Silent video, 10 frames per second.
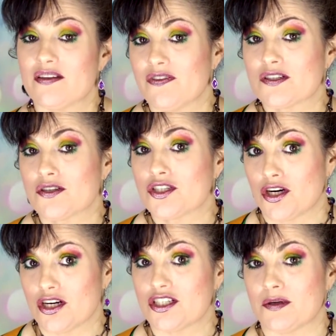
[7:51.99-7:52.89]
officials
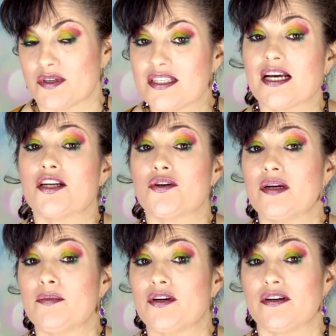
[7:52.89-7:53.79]
charged him with
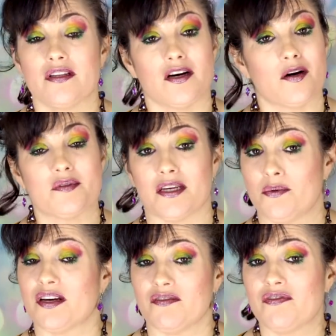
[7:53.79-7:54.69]
second-degree murder in the hopes that he
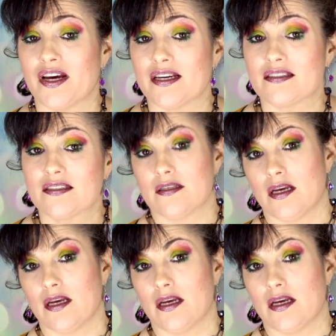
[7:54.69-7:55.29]
would confess.